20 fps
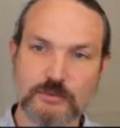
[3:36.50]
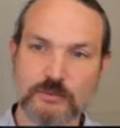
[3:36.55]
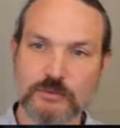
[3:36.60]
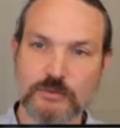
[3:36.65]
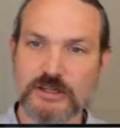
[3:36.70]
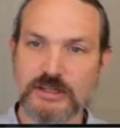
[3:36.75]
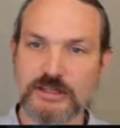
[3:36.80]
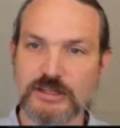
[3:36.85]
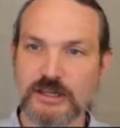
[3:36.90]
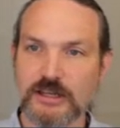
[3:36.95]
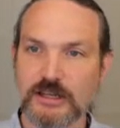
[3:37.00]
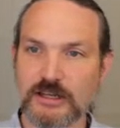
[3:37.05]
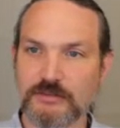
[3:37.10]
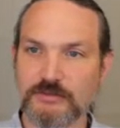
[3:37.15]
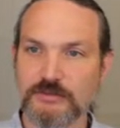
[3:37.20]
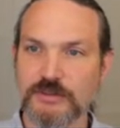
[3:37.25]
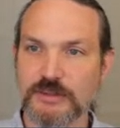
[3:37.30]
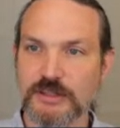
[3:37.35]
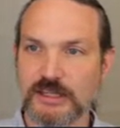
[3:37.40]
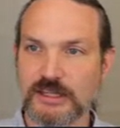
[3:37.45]
one
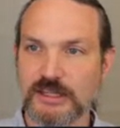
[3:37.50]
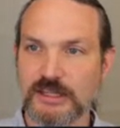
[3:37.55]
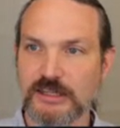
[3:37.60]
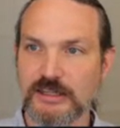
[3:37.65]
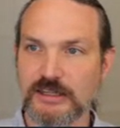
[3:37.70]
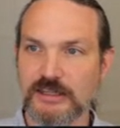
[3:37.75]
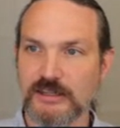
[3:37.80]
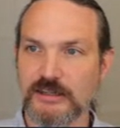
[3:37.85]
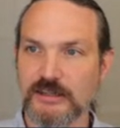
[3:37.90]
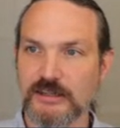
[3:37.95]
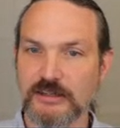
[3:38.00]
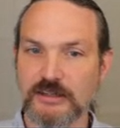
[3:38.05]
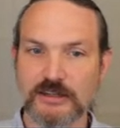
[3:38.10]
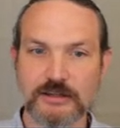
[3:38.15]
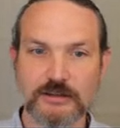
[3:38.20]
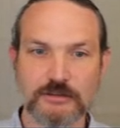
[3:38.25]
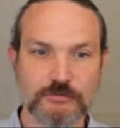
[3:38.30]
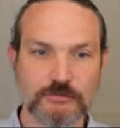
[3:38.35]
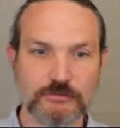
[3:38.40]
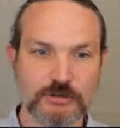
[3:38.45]
of the
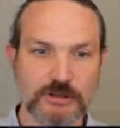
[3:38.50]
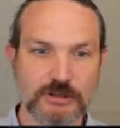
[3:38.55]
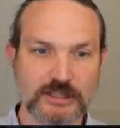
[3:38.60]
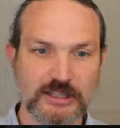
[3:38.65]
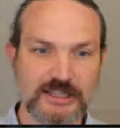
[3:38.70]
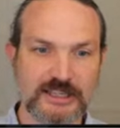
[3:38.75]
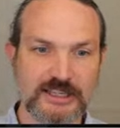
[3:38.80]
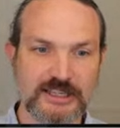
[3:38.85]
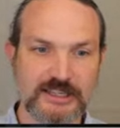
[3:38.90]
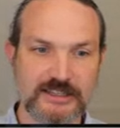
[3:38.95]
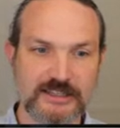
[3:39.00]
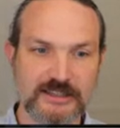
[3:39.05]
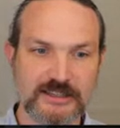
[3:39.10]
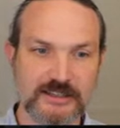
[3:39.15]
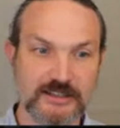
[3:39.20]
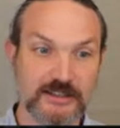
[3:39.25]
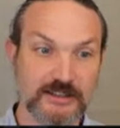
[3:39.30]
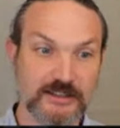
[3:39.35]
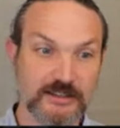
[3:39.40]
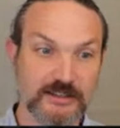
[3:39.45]
really
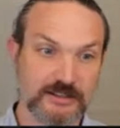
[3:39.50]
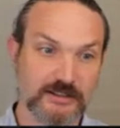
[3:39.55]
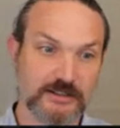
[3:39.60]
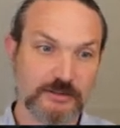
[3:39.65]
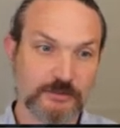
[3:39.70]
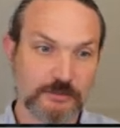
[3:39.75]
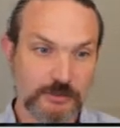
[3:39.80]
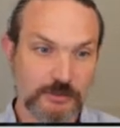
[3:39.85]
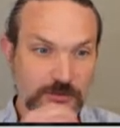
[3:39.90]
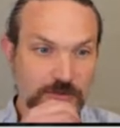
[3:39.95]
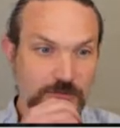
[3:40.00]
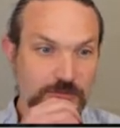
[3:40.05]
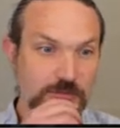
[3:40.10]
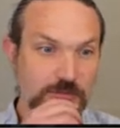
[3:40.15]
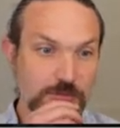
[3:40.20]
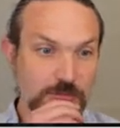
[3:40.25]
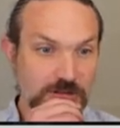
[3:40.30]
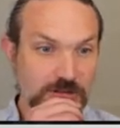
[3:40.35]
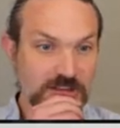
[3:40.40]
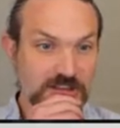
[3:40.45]

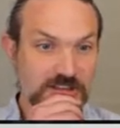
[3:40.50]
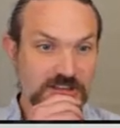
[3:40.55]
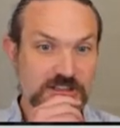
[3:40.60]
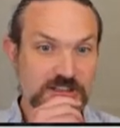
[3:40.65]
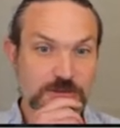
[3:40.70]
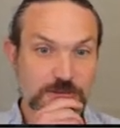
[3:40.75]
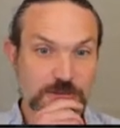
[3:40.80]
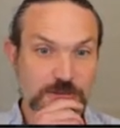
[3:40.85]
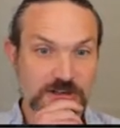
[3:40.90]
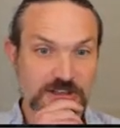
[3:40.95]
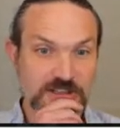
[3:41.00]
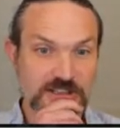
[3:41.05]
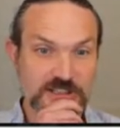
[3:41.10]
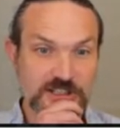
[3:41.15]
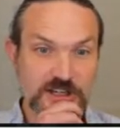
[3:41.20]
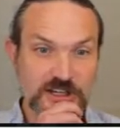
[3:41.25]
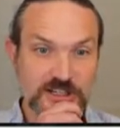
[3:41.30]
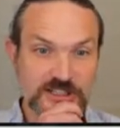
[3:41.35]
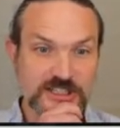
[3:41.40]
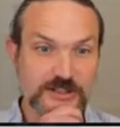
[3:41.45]
one of the one of the
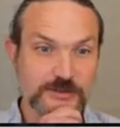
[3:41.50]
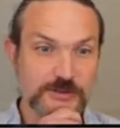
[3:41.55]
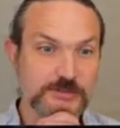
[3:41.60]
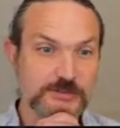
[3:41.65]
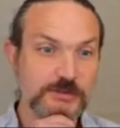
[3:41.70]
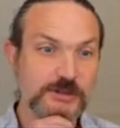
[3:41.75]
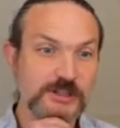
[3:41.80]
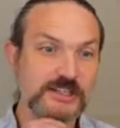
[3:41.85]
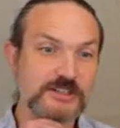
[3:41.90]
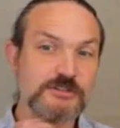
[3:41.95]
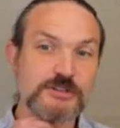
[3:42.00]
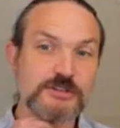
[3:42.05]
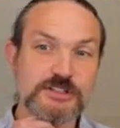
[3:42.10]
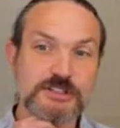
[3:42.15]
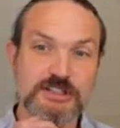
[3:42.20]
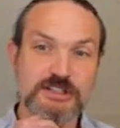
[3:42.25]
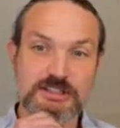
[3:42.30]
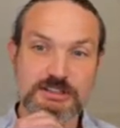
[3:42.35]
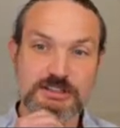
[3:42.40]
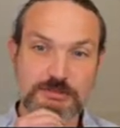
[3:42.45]
talks that was pretty
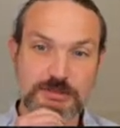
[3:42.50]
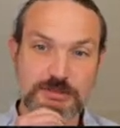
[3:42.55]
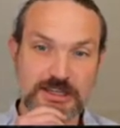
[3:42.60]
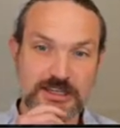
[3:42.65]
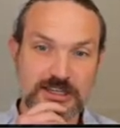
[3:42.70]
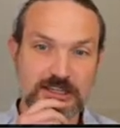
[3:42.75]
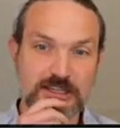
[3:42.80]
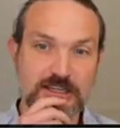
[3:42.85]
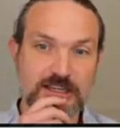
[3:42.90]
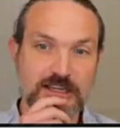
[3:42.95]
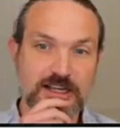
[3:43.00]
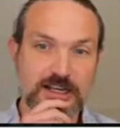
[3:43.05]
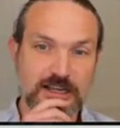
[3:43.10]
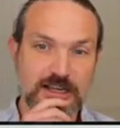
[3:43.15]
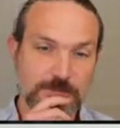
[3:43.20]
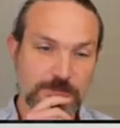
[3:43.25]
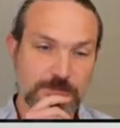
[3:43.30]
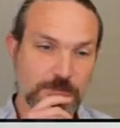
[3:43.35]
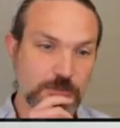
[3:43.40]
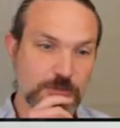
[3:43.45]
interesting to me
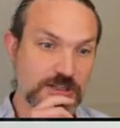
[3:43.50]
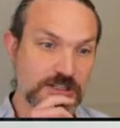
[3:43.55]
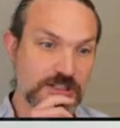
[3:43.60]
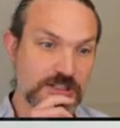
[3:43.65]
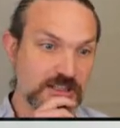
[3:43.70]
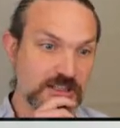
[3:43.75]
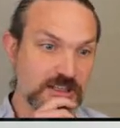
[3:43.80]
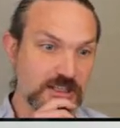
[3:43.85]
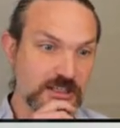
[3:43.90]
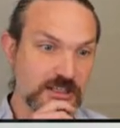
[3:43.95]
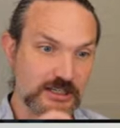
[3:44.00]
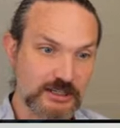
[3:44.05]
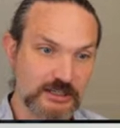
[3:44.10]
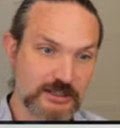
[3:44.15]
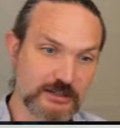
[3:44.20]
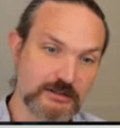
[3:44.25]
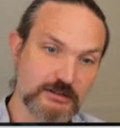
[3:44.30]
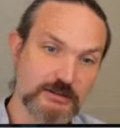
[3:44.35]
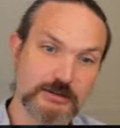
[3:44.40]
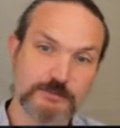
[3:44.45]
um, was at
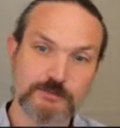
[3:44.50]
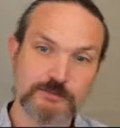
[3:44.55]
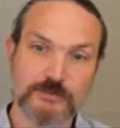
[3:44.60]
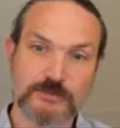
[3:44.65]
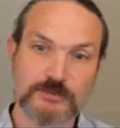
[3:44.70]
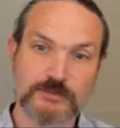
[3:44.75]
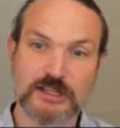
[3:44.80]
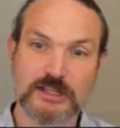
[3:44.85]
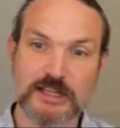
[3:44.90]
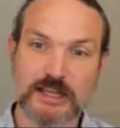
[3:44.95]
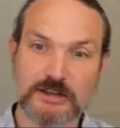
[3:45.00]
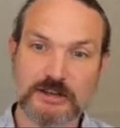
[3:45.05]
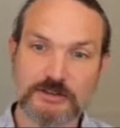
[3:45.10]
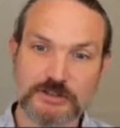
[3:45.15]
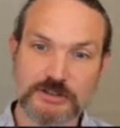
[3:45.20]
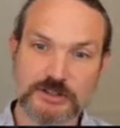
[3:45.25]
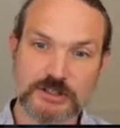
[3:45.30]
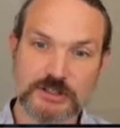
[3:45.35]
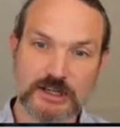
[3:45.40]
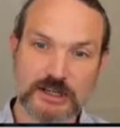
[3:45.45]
the
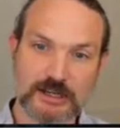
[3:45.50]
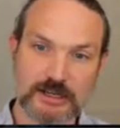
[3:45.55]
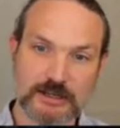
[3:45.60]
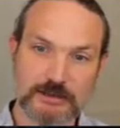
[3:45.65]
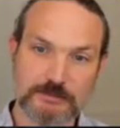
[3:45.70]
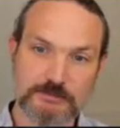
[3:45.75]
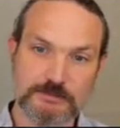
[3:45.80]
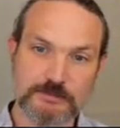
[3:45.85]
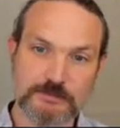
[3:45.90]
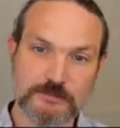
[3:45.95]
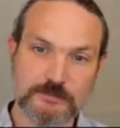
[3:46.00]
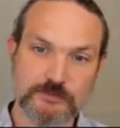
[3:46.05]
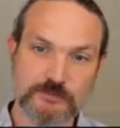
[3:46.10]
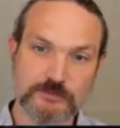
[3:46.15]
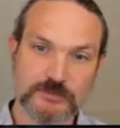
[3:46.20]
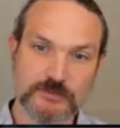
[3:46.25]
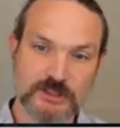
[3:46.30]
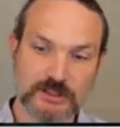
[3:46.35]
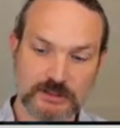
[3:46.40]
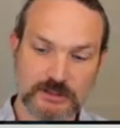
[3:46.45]
clouds um,
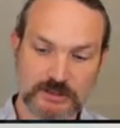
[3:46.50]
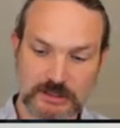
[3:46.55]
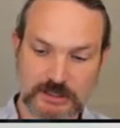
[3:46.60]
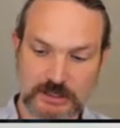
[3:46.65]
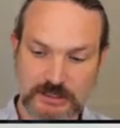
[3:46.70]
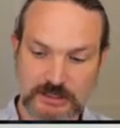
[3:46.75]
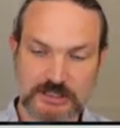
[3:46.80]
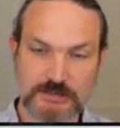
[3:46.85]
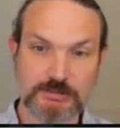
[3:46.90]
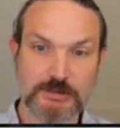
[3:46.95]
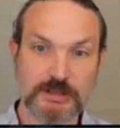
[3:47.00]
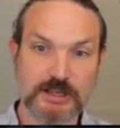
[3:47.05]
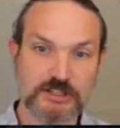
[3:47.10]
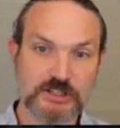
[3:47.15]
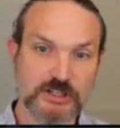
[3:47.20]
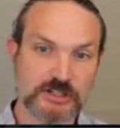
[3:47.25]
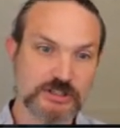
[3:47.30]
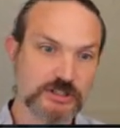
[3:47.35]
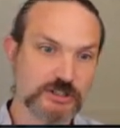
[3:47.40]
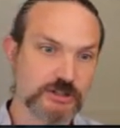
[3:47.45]
the supply
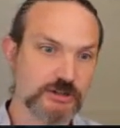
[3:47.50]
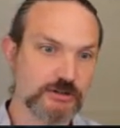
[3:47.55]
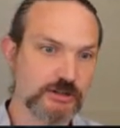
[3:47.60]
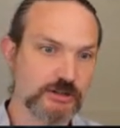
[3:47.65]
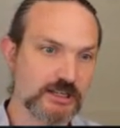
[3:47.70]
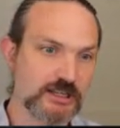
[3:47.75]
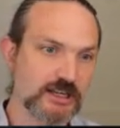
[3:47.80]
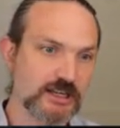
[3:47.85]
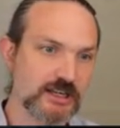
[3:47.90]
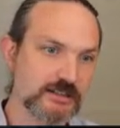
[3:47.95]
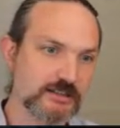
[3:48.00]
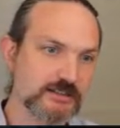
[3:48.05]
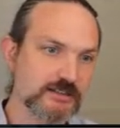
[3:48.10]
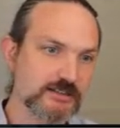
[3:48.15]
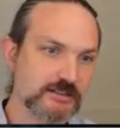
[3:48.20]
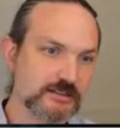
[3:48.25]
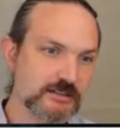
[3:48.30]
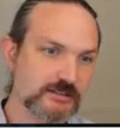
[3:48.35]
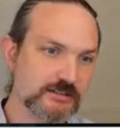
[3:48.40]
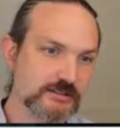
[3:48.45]
chain security con
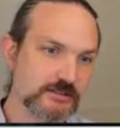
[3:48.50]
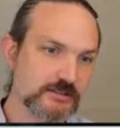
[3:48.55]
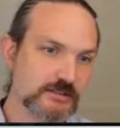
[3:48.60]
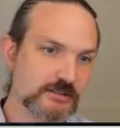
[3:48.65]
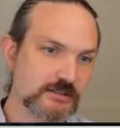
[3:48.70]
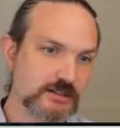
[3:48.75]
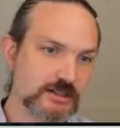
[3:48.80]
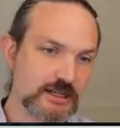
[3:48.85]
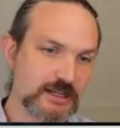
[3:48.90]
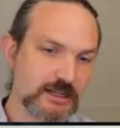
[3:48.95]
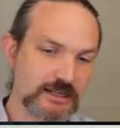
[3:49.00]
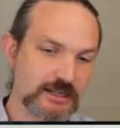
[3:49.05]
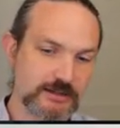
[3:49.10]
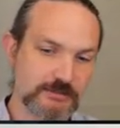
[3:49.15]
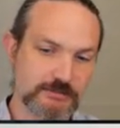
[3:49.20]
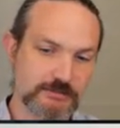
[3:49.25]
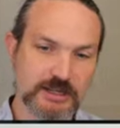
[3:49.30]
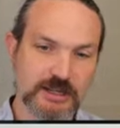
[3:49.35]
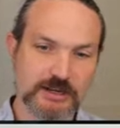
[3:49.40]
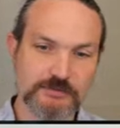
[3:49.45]

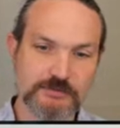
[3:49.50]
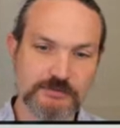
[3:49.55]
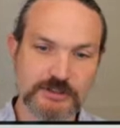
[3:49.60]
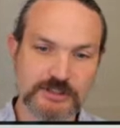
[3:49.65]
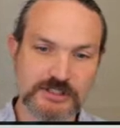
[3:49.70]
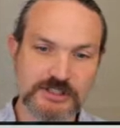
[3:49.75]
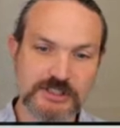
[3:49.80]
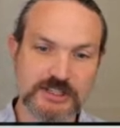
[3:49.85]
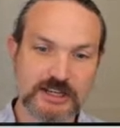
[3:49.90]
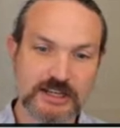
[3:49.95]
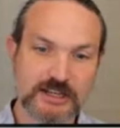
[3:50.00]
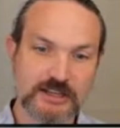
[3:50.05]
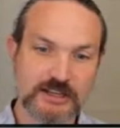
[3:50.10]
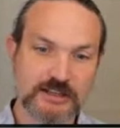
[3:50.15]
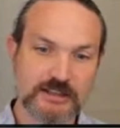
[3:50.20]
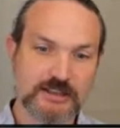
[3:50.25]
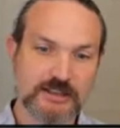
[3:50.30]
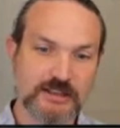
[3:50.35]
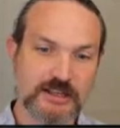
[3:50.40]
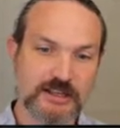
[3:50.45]
um, conference,
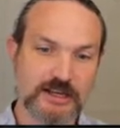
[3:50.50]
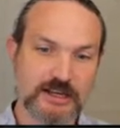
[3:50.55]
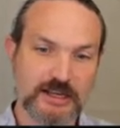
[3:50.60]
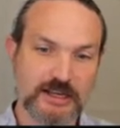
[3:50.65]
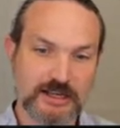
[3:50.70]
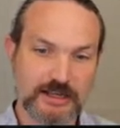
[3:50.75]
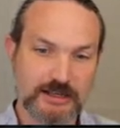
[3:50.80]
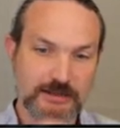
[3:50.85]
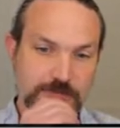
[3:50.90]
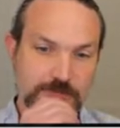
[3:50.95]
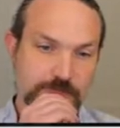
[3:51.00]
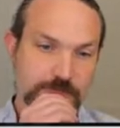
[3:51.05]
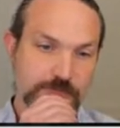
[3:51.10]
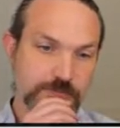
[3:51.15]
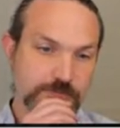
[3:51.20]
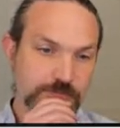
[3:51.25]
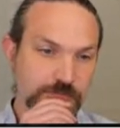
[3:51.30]
um,